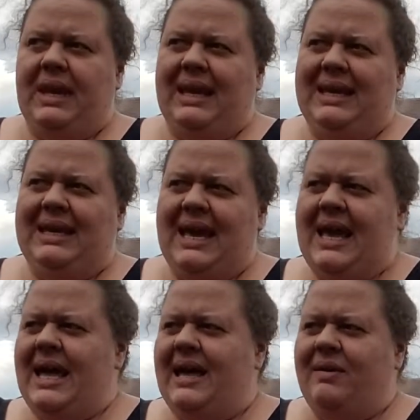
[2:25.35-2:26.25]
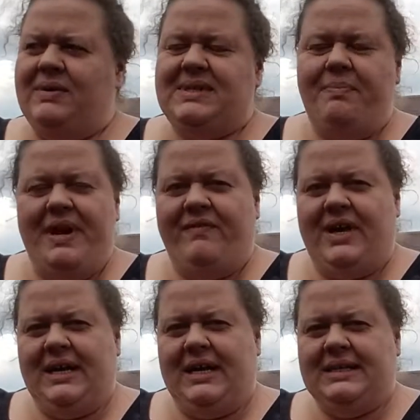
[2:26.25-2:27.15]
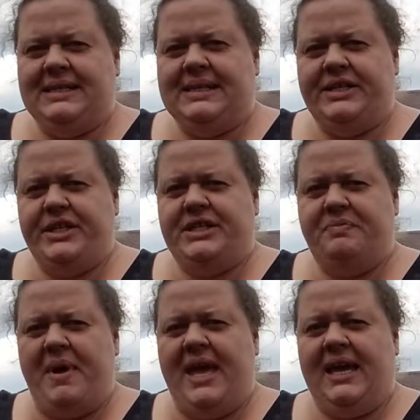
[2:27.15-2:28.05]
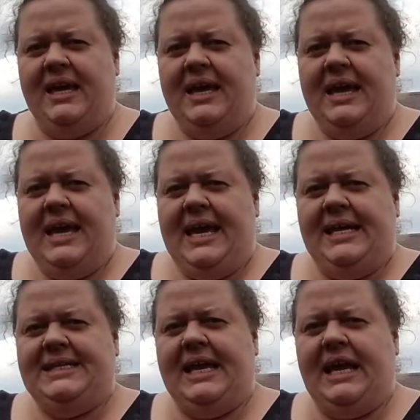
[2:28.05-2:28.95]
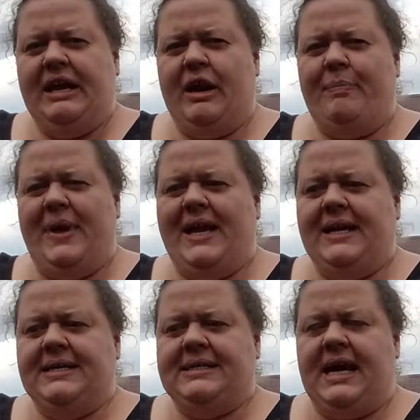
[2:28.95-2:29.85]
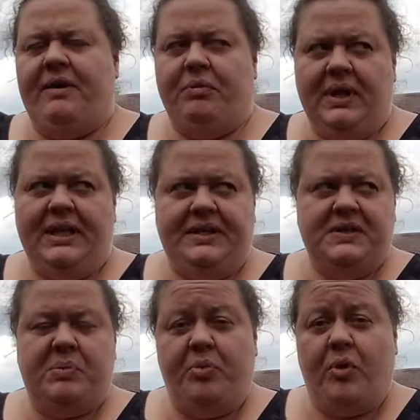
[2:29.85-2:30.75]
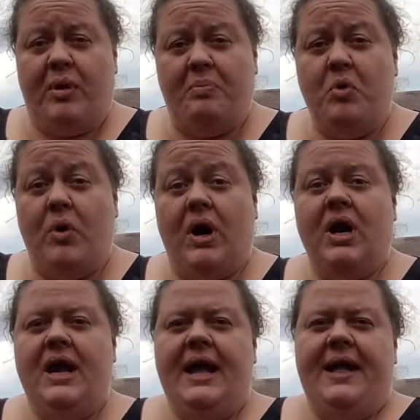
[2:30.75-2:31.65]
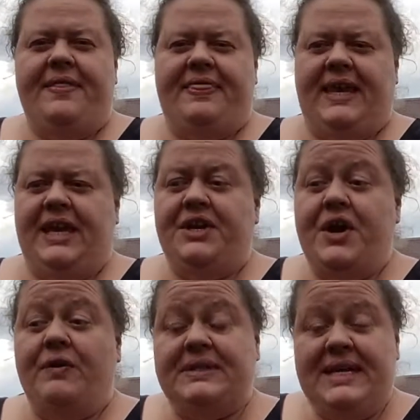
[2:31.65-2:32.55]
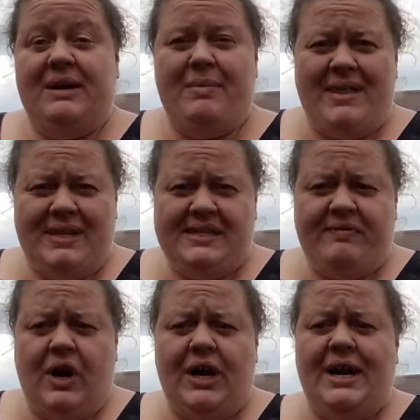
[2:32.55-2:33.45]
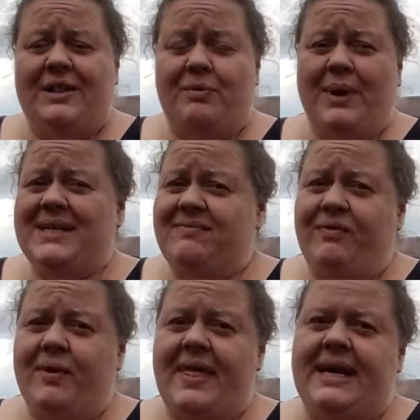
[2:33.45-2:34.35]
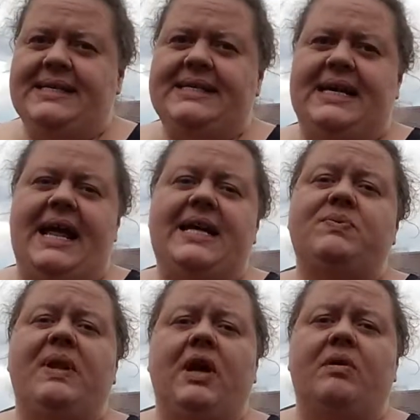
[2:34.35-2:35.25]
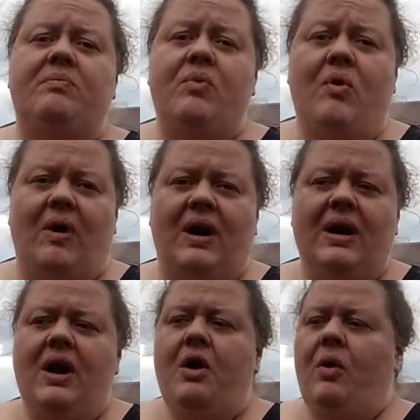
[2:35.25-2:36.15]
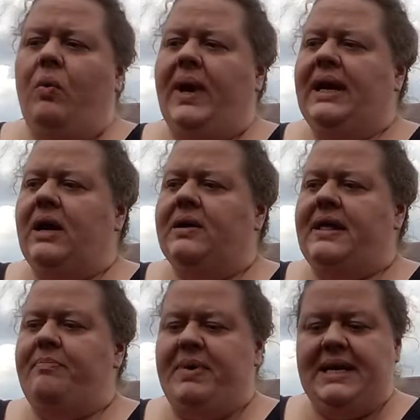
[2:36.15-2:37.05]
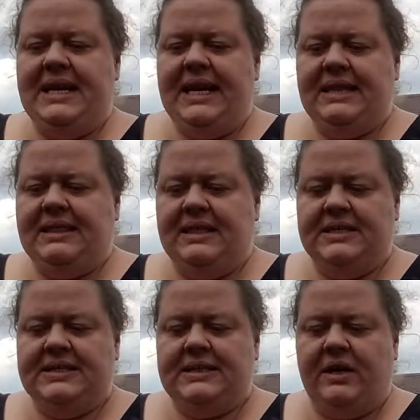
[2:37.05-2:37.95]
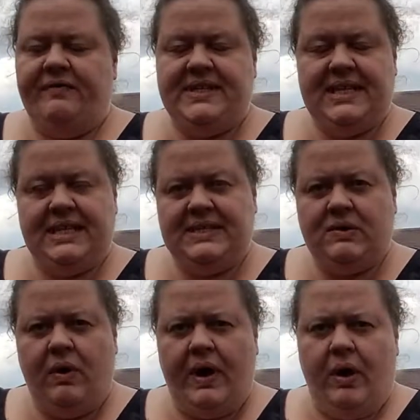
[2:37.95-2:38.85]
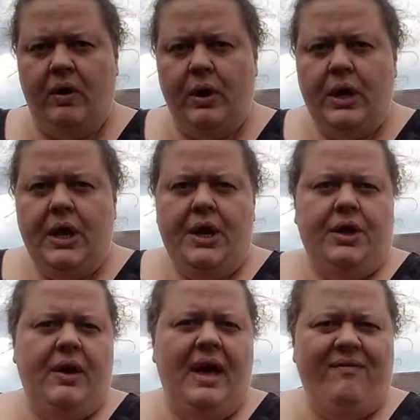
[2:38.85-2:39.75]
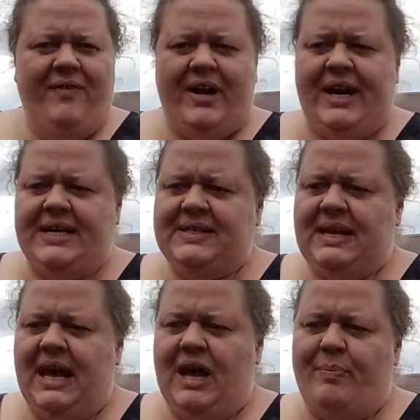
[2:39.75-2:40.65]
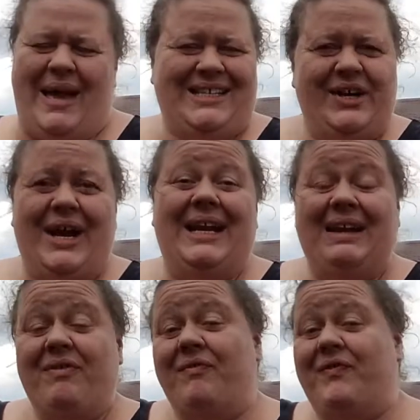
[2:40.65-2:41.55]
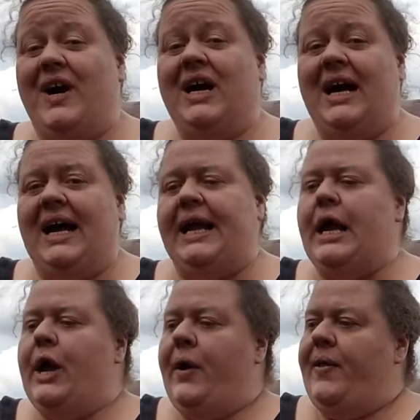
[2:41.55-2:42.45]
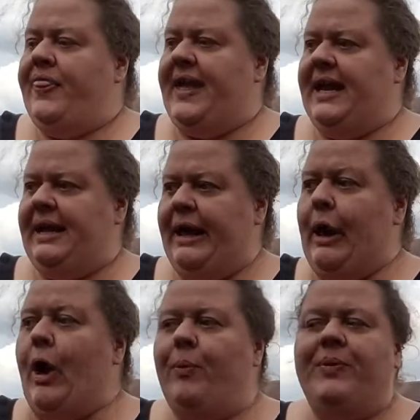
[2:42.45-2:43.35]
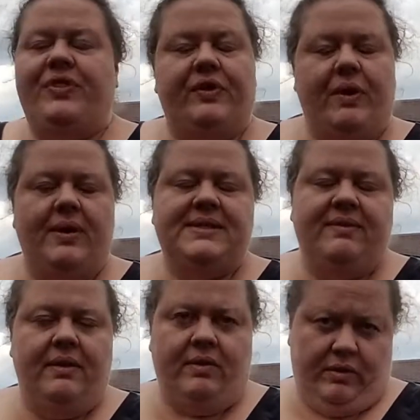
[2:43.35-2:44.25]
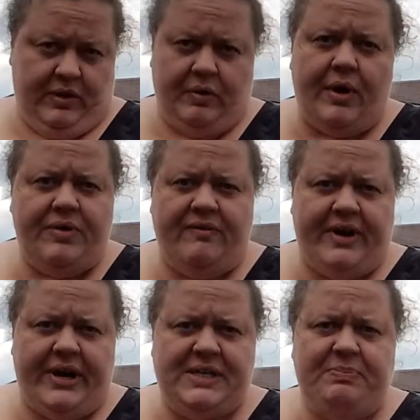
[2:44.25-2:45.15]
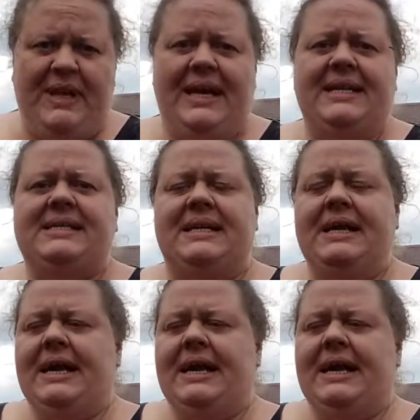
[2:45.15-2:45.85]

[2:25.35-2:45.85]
Yeah, it was a bit of a decision to make in digging it up, because I really do support more the no-dig methods of gardening. And the reason for that is that as we learn more, we learn that beneath the surface of the soil, you have various bacteria and even fungi that help with the growth of various plants,